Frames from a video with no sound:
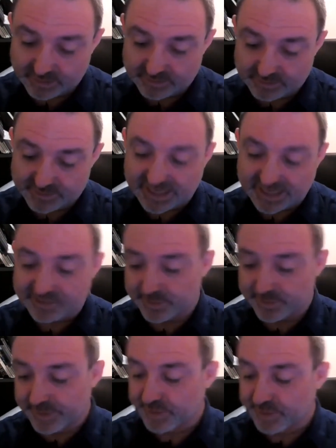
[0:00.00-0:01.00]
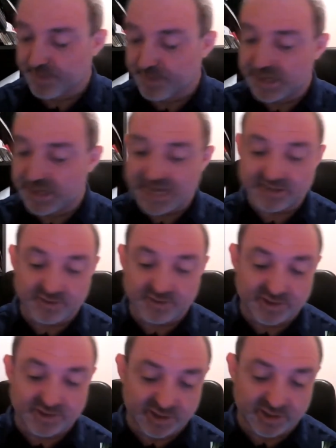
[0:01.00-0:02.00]
standard American beer
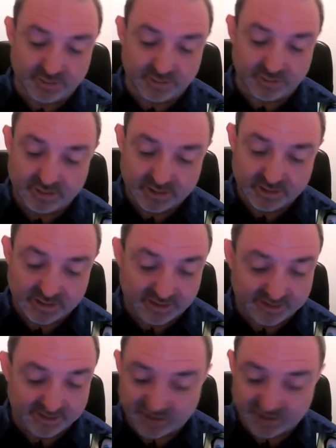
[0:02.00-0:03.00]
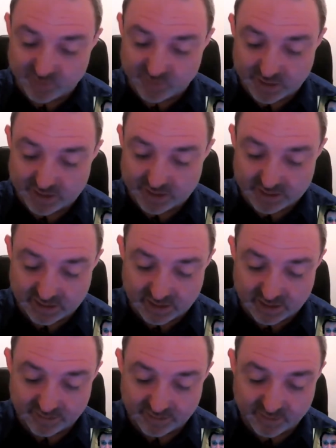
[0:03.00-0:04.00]
category. So I did this one.
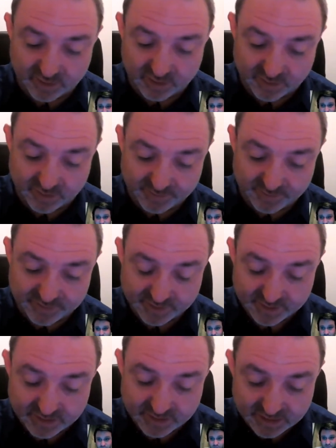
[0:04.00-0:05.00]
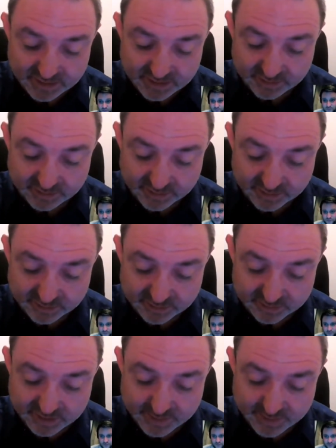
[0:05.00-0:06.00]
I've got no
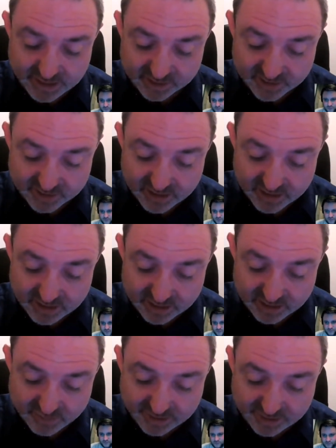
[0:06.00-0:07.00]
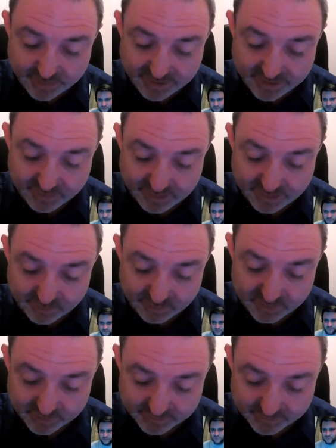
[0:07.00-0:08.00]
diacetyl DMS, low grainy
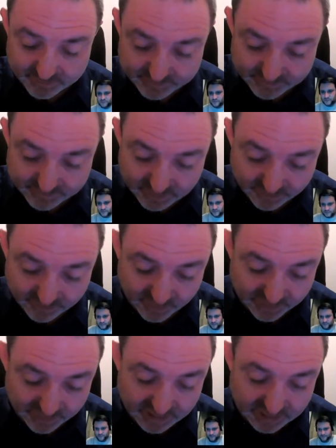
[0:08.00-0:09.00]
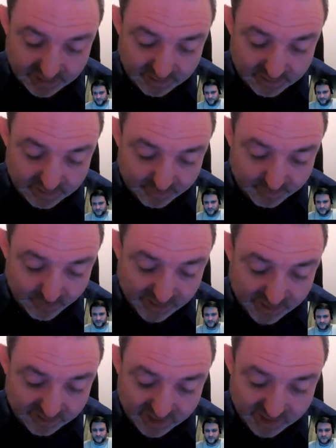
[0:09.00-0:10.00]
background, overlying
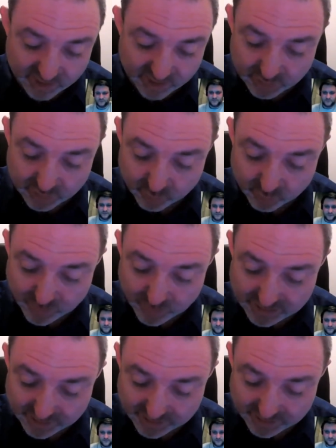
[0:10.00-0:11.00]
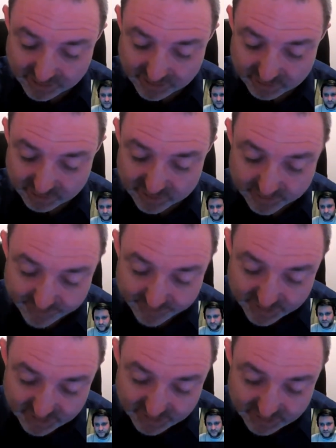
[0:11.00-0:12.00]
bread dough and wheat-like notes.
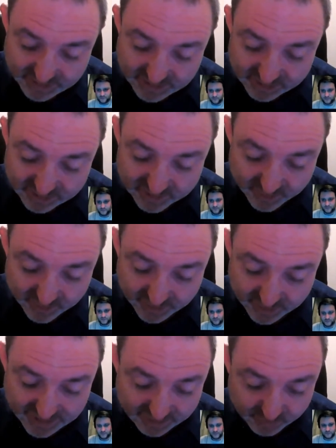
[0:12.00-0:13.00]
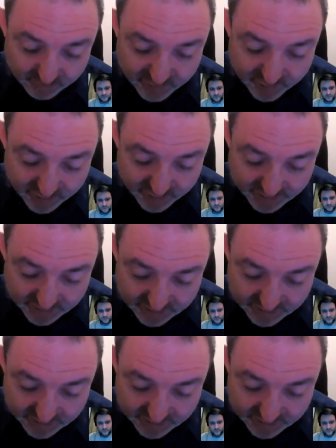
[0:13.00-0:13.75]
Hints of light caramel sugar